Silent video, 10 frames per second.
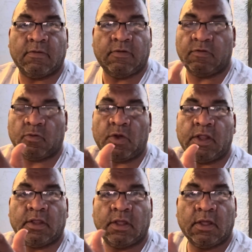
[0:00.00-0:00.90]
It just
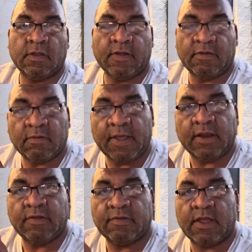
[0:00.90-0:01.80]
wouldn't. That doesn't make
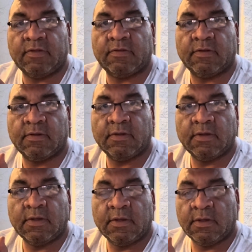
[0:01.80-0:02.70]
any sense.
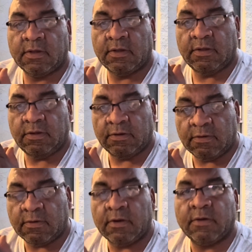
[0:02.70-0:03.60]

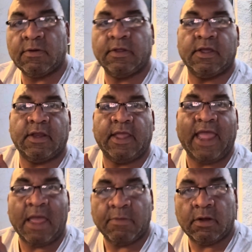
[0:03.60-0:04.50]
You are going to get
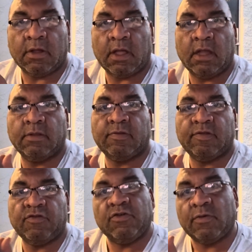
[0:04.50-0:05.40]
hammered on
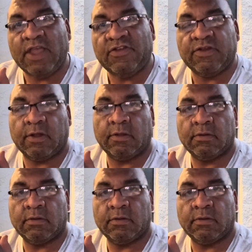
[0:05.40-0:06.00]
situational.